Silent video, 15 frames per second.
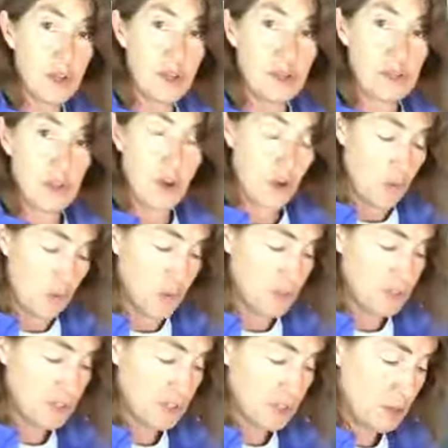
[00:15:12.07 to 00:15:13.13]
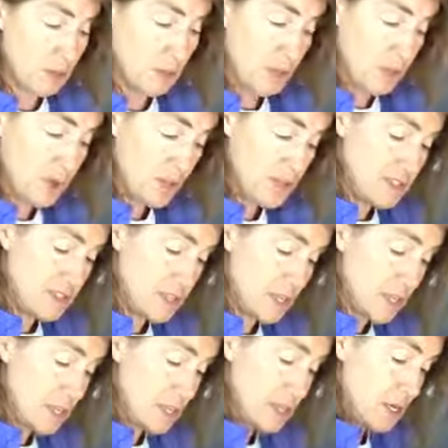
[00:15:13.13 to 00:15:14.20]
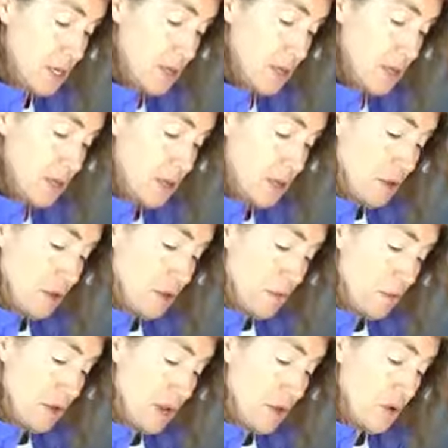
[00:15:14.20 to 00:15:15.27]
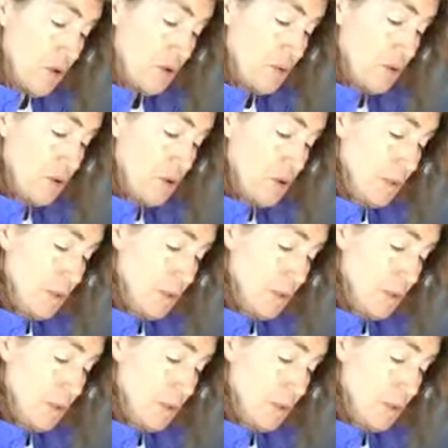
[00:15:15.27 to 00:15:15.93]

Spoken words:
So we're just going to pour this in right over